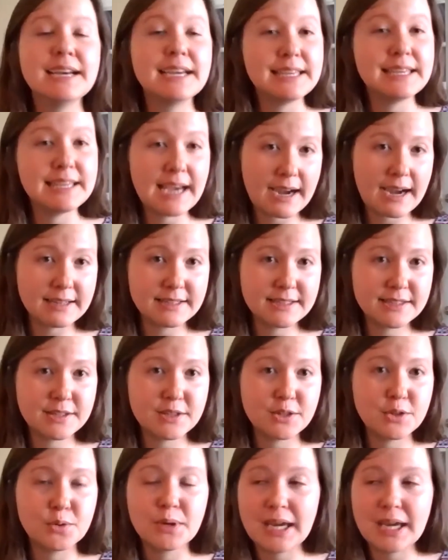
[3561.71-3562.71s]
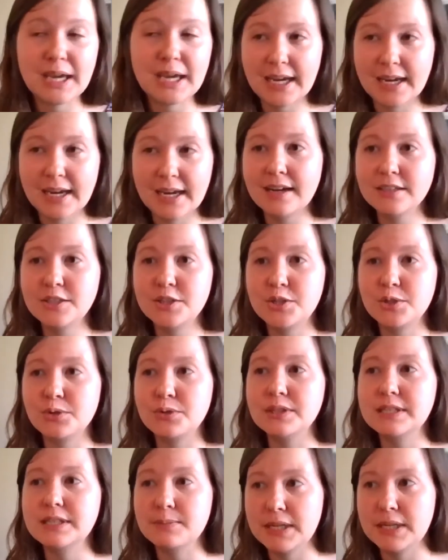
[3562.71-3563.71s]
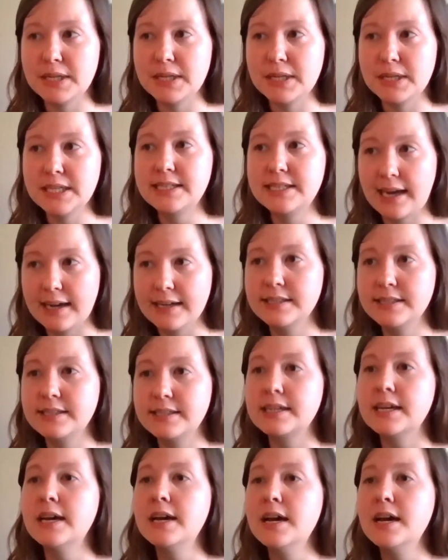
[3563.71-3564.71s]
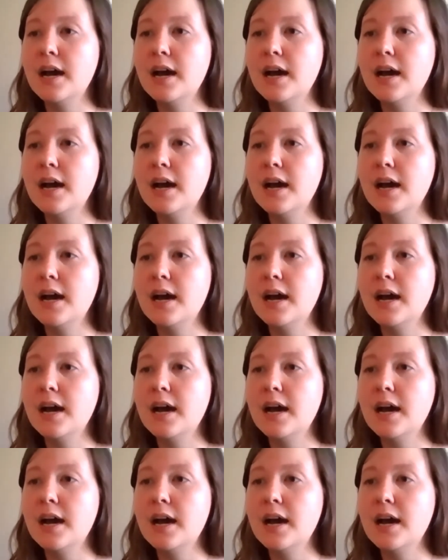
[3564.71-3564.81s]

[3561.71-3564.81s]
Yes, you can add students mid-test.